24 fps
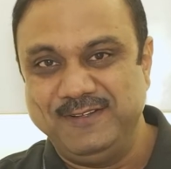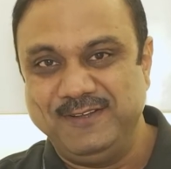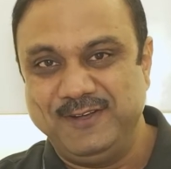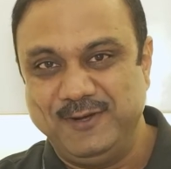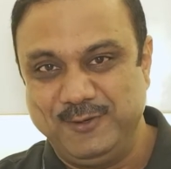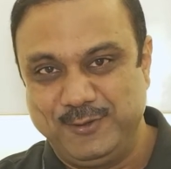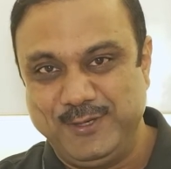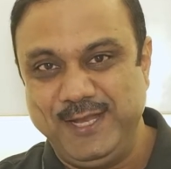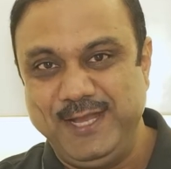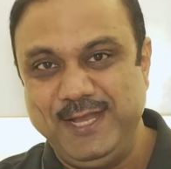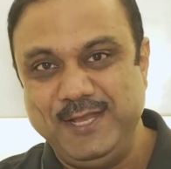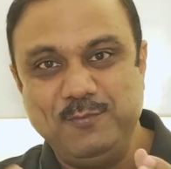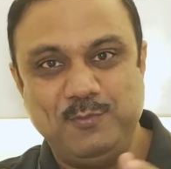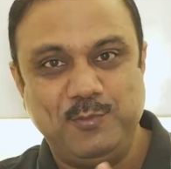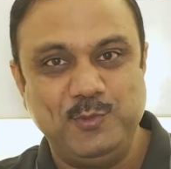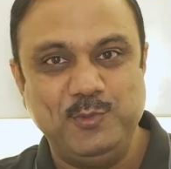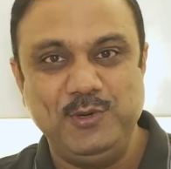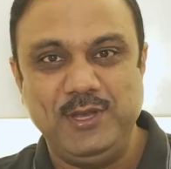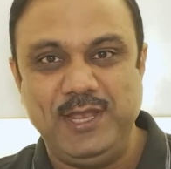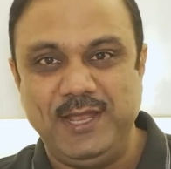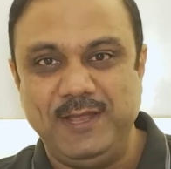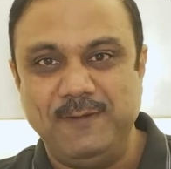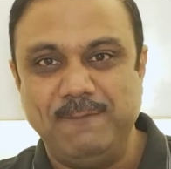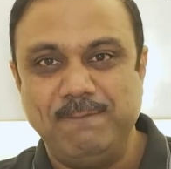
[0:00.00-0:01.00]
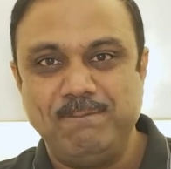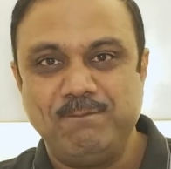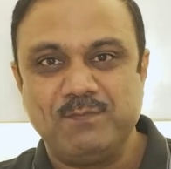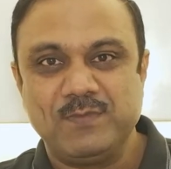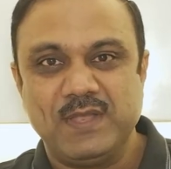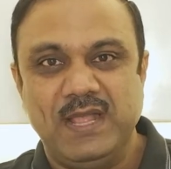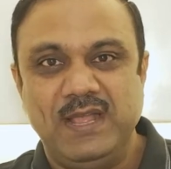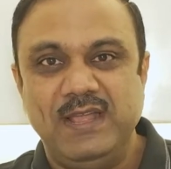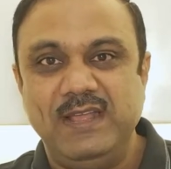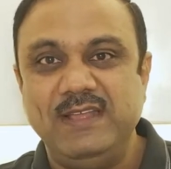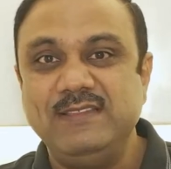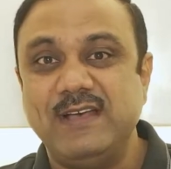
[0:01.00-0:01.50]
okay, in Pune
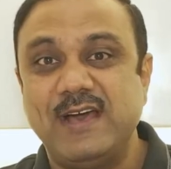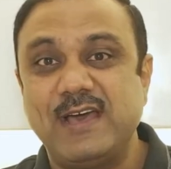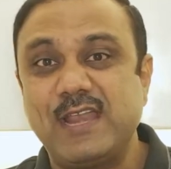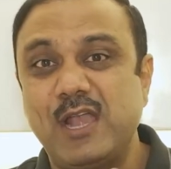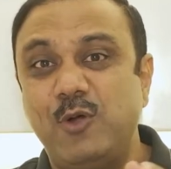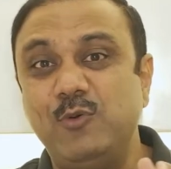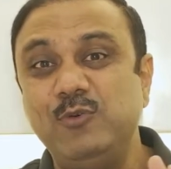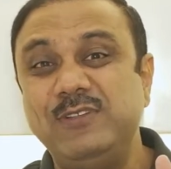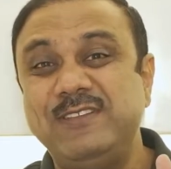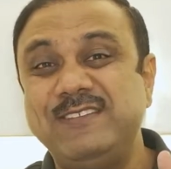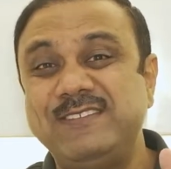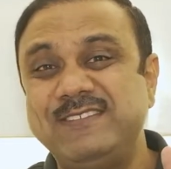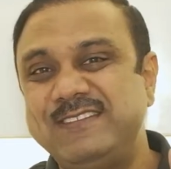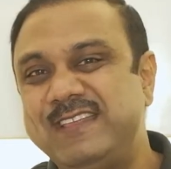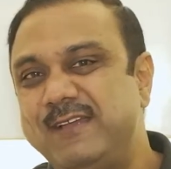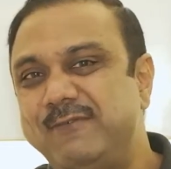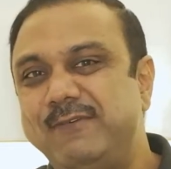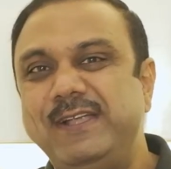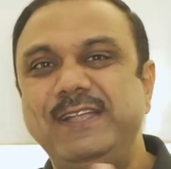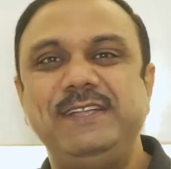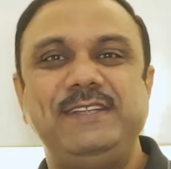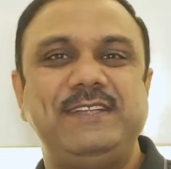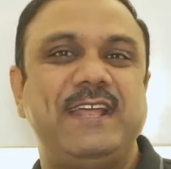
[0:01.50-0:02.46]
is around 7